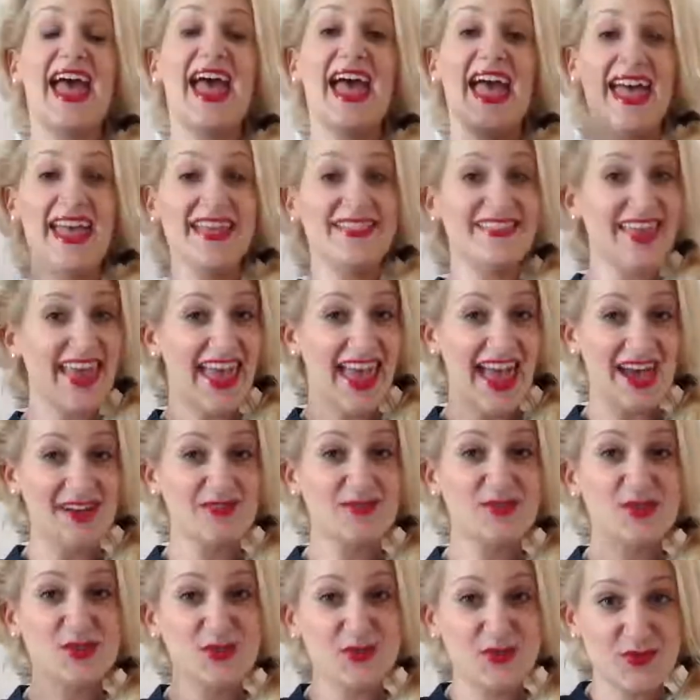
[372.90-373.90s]
And they have
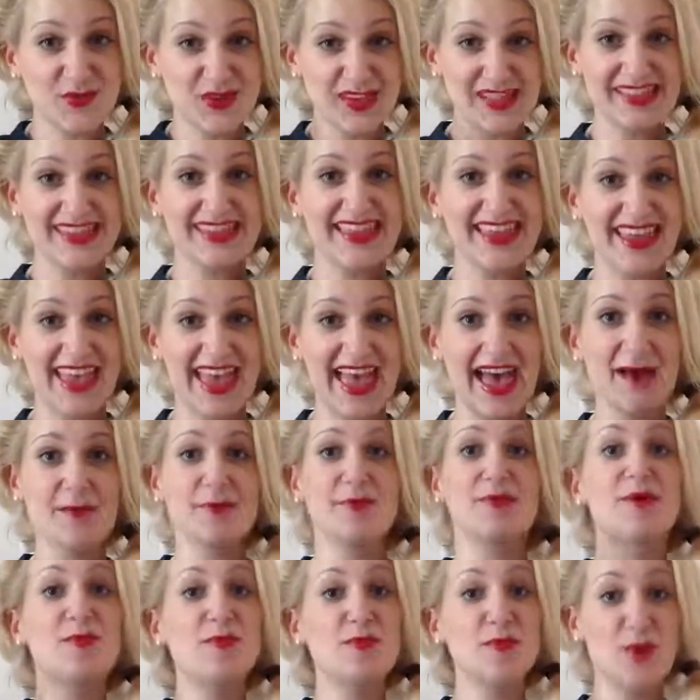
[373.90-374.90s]
to fit the gap
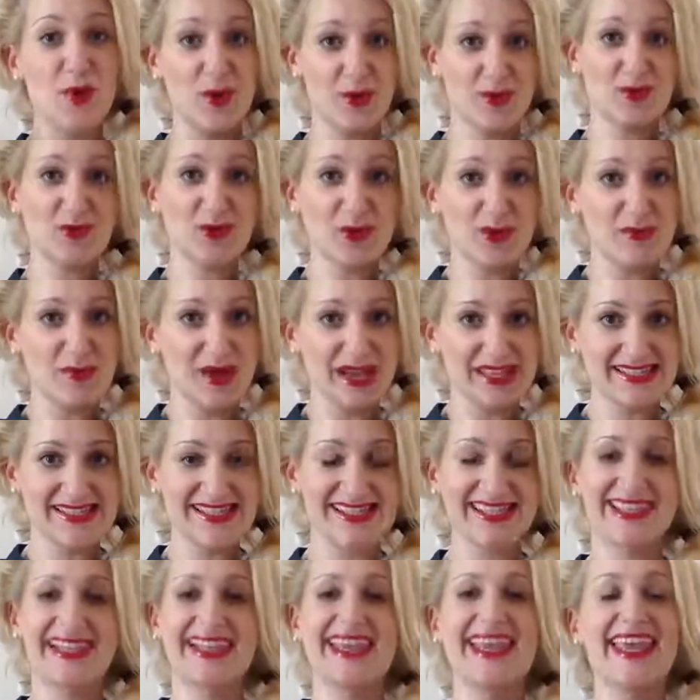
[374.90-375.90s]
both
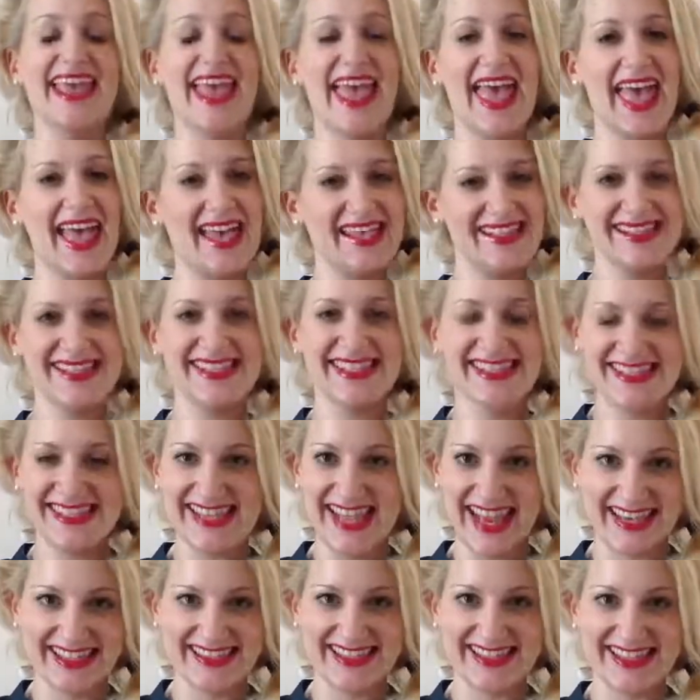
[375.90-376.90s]
grammatically and
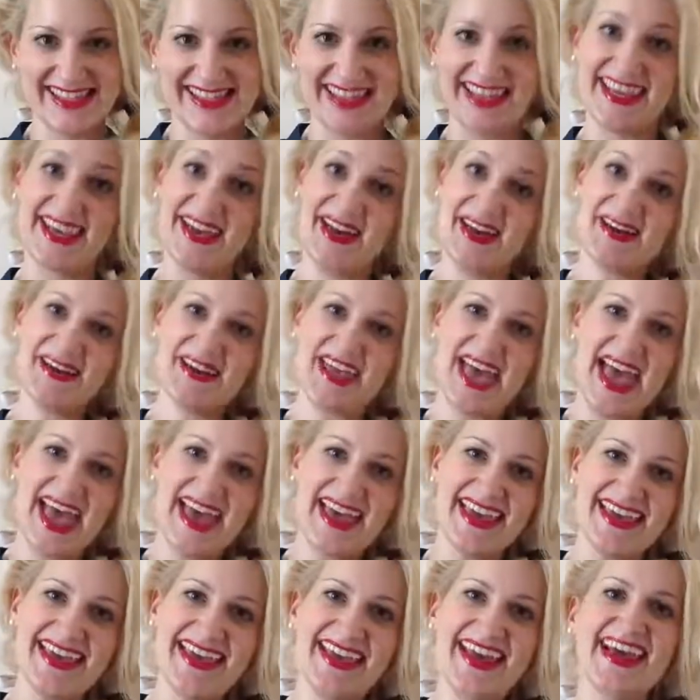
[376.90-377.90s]
syntactically.
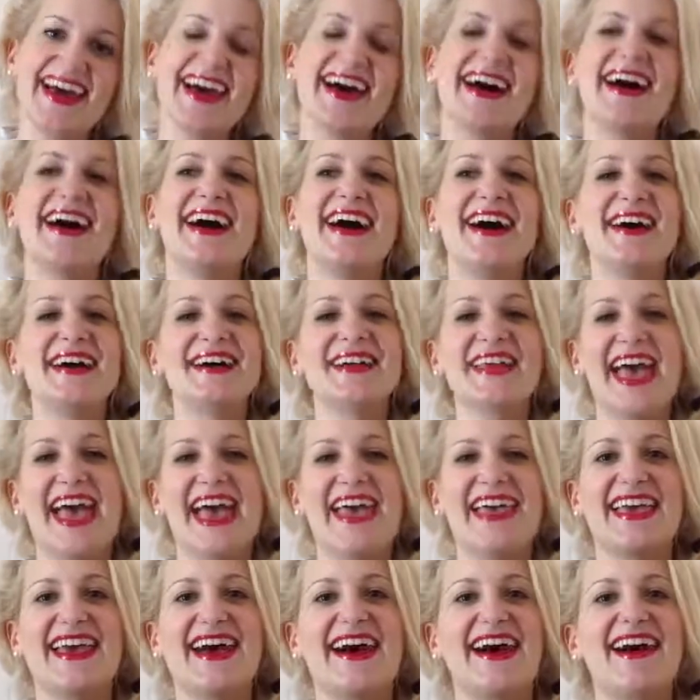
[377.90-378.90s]
Okay?
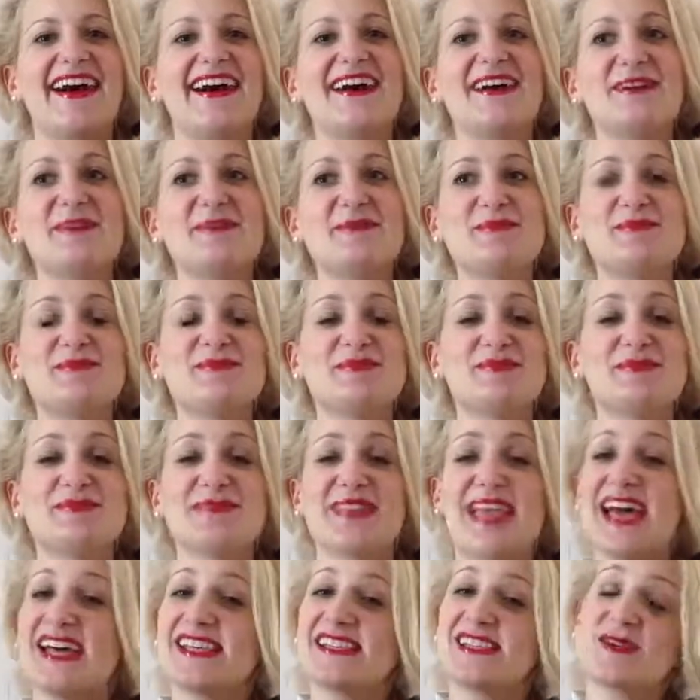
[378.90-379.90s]
Okay,
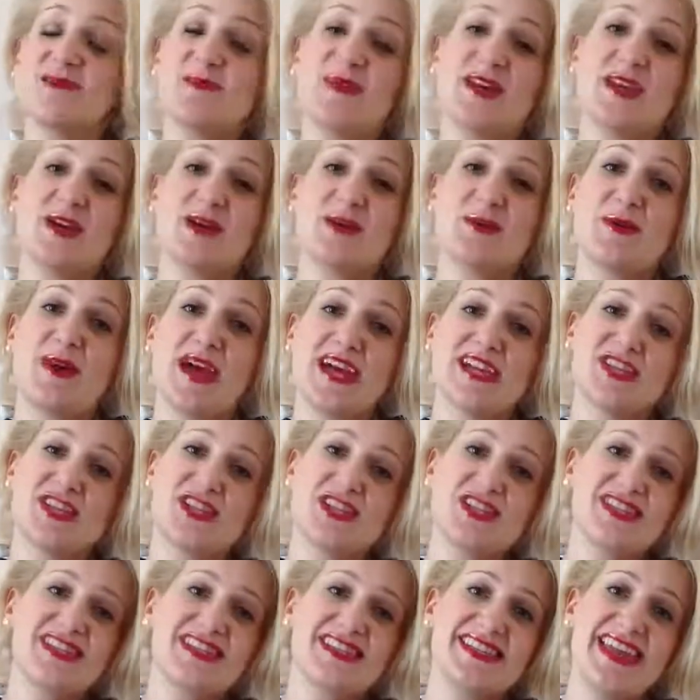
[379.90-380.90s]
ask me your
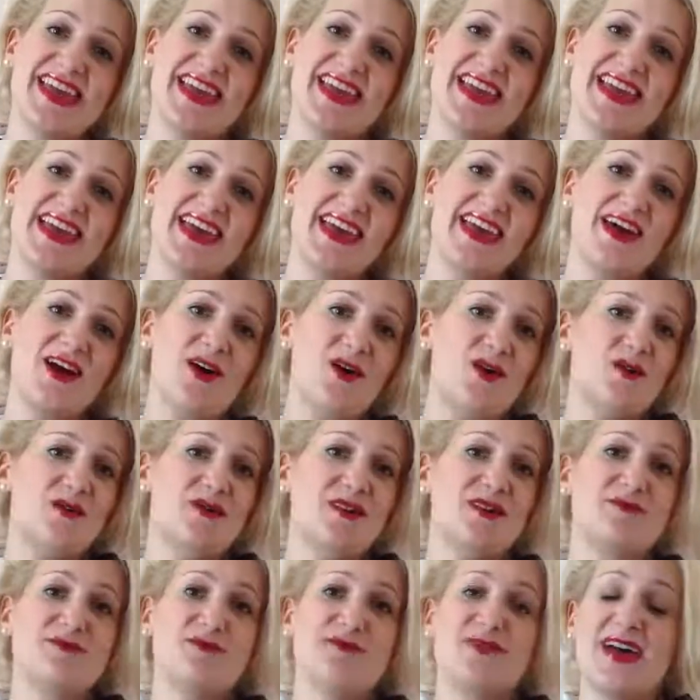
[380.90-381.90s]
questions here or
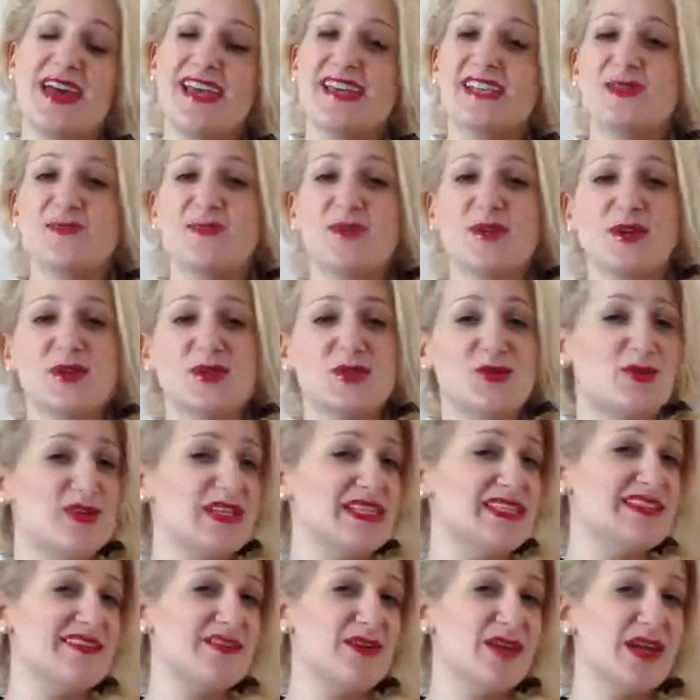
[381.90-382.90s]
in Facebook,
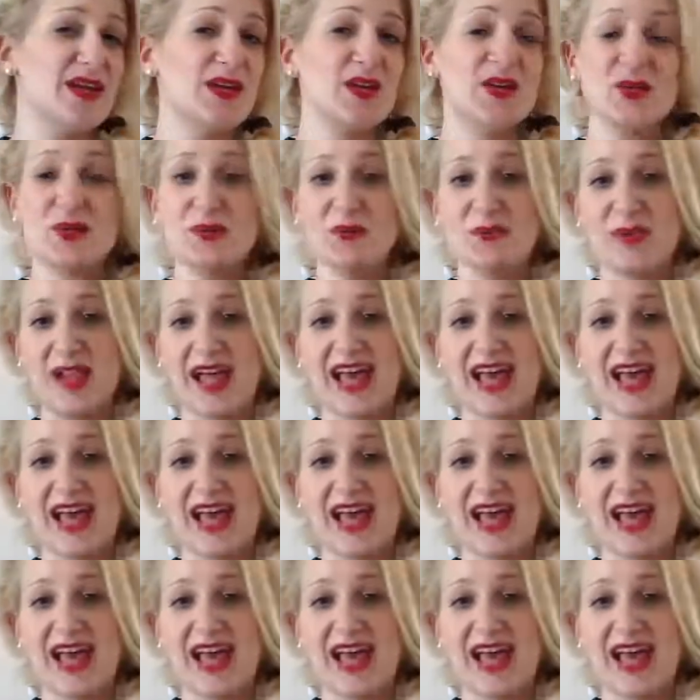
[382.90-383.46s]
Twitter and Google+.